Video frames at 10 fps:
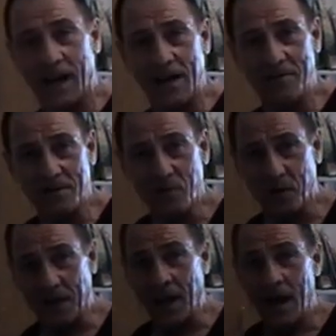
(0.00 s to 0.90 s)
I'll have in the
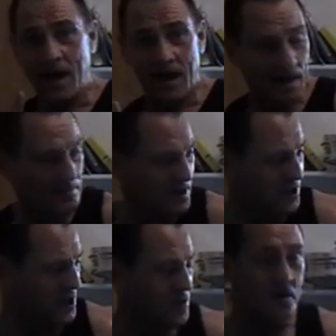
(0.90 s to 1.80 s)
morning. Now I'm going to
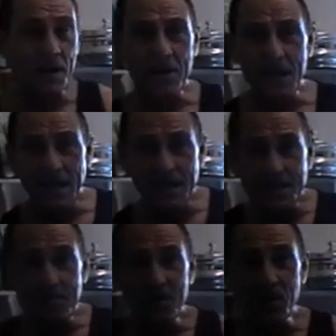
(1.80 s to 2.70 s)
show you another
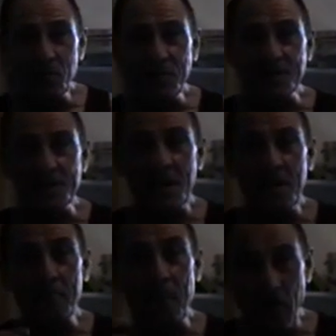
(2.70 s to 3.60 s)
easy meal, which is
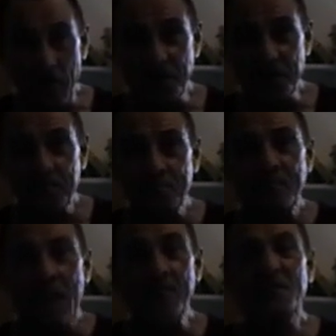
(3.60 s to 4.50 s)
another porridge,
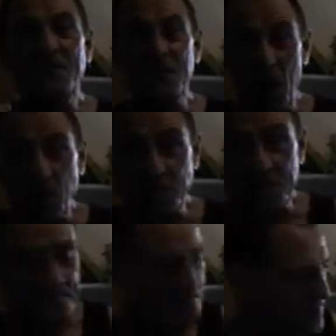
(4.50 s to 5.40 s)
and this is
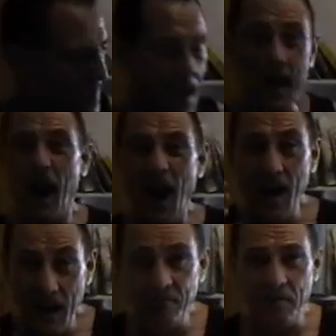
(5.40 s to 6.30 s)
oats. And I
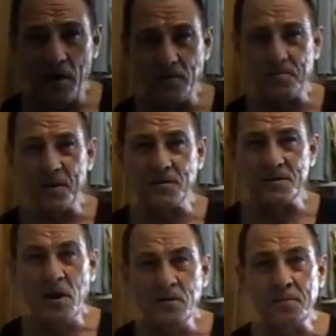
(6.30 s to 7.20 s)
love oats
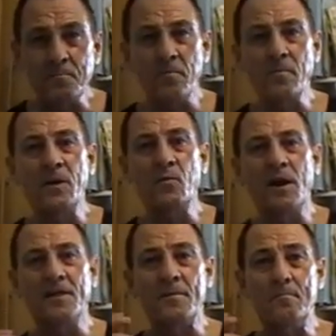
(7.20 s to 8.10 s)
because oats are probably
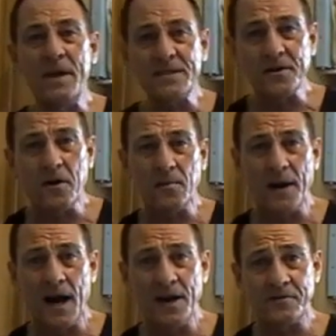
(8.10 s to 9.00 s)
one of the best
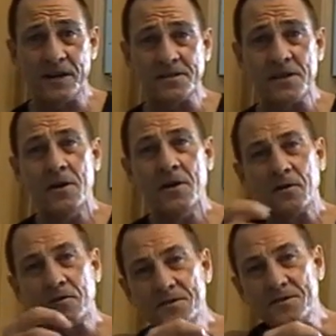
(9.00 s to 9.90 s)
carbohydrates
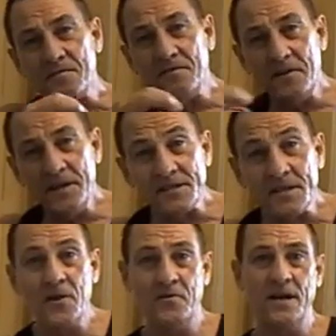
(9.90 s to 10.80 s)
because it's a very
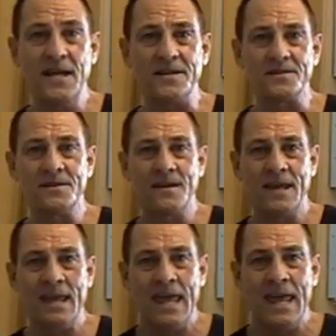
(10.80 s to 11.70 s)
slow release.
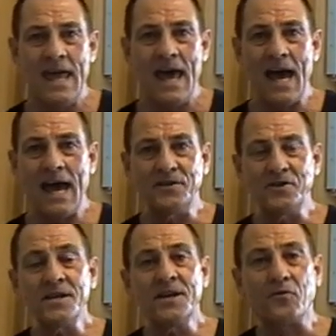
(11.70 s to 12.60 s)
And
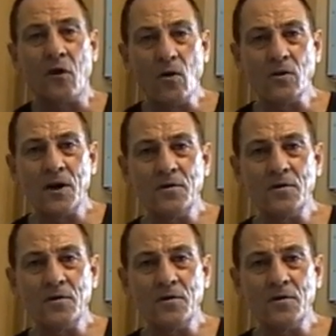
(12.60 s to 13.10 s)
you can get rolled